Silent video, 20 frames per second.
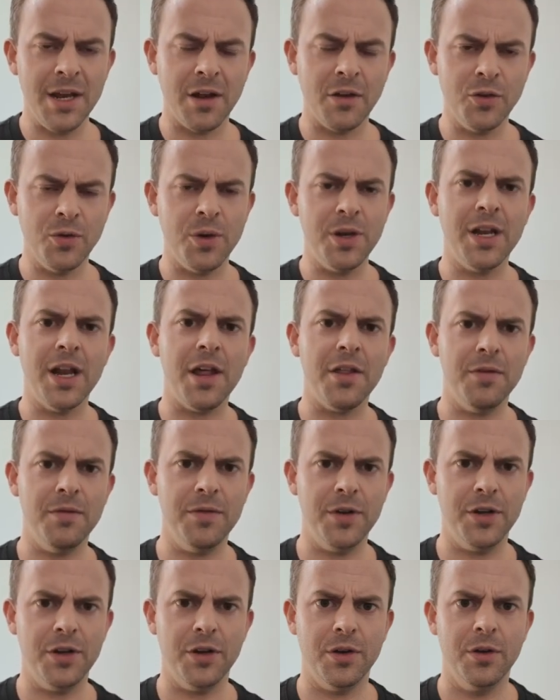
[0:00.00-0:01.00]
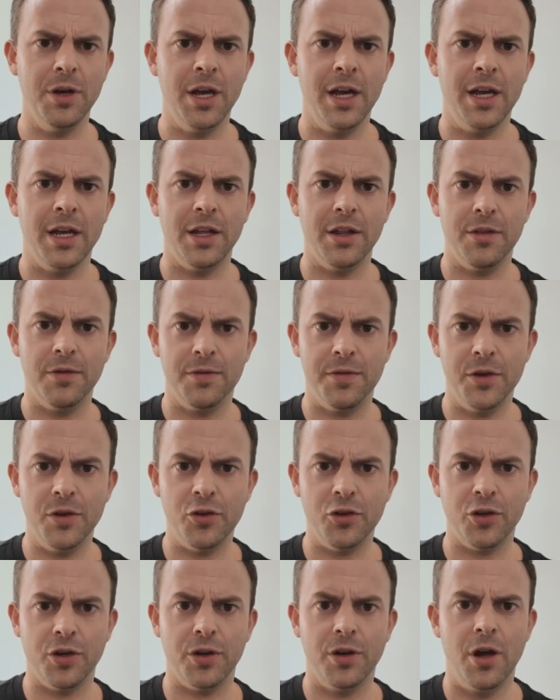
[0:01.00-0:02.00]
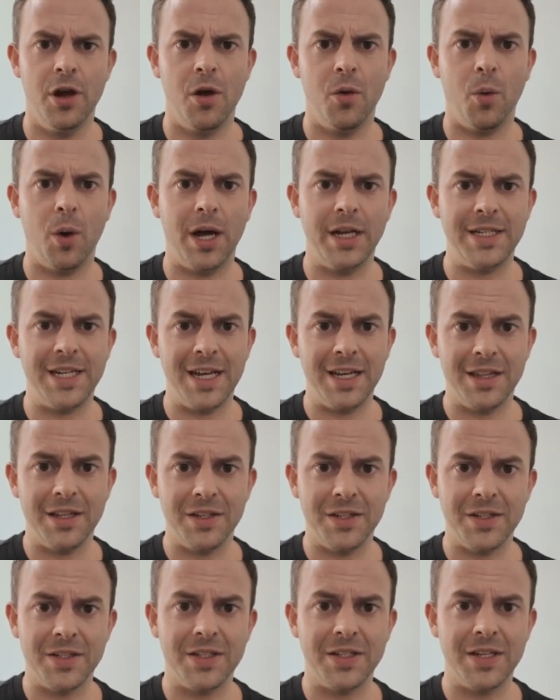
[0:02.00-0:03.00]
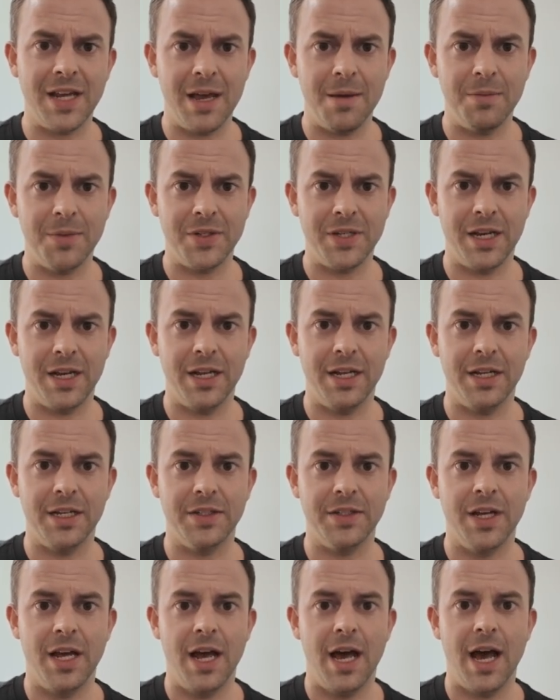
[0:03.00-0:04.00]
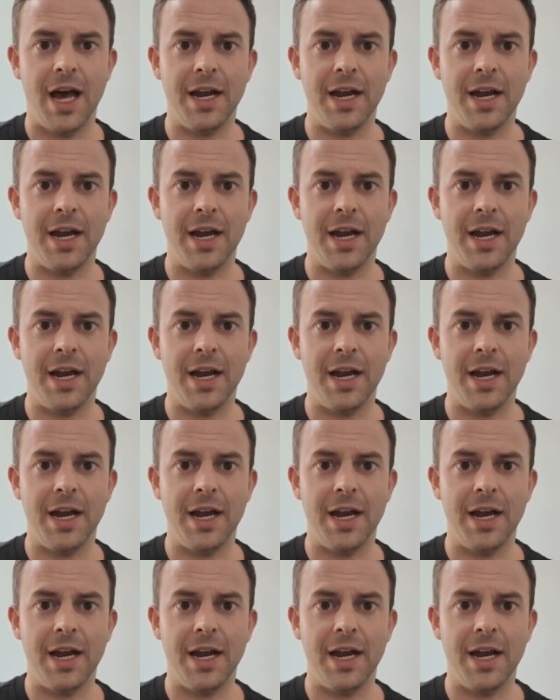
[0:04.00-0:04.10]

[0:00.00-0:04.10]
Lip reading: And I'll do another video in the future where I take the same sailings